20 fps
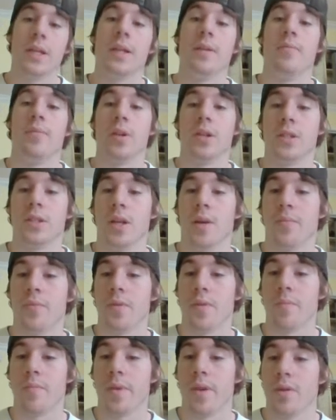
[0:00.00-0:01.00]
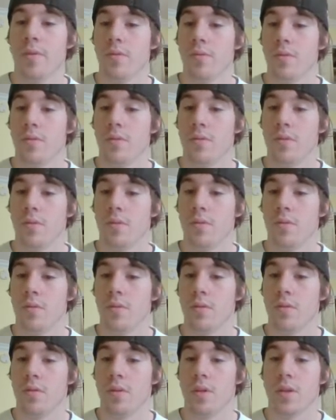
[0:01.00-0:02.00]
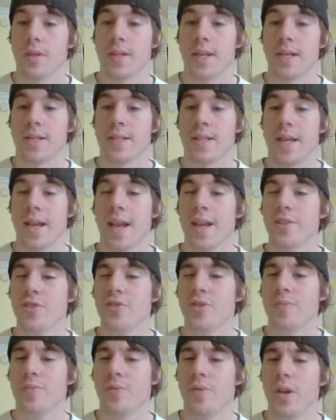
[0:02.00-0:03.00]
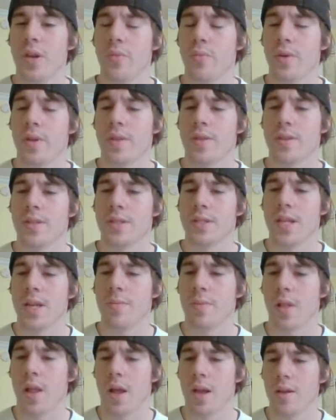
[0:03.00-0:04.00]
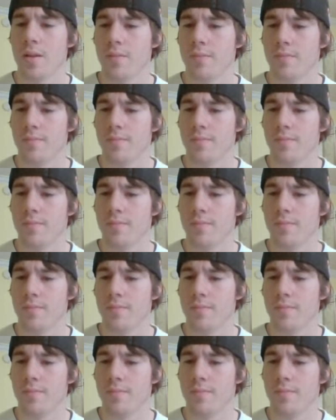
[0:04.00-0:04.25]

Brings up with the Mew. Takes the entry point with Sableye.